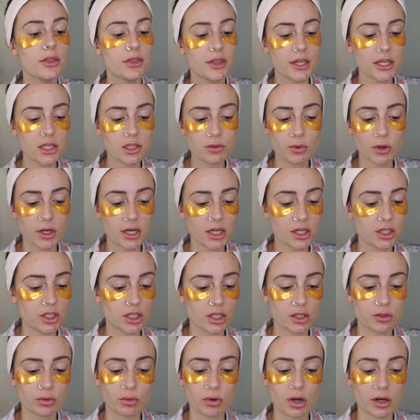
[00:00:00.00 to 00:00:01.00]
This one is
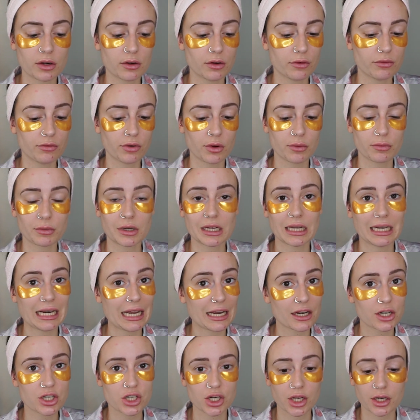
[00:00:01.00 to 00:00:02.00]
just one from
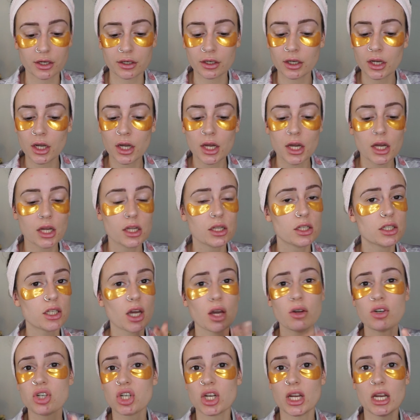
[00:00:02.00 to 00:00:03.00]
Collection.
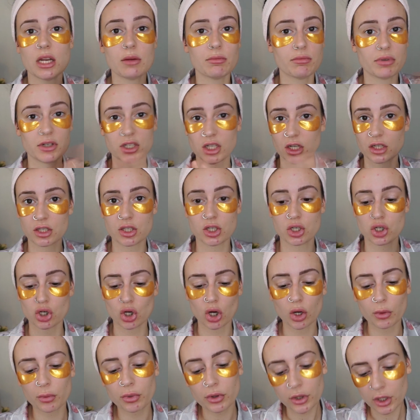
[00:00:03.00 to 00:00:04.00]
So cheap, but does the
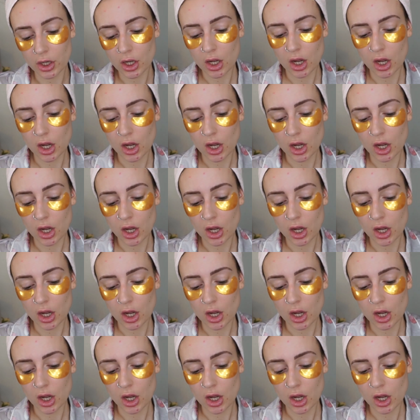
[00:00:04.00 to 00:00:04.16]
job.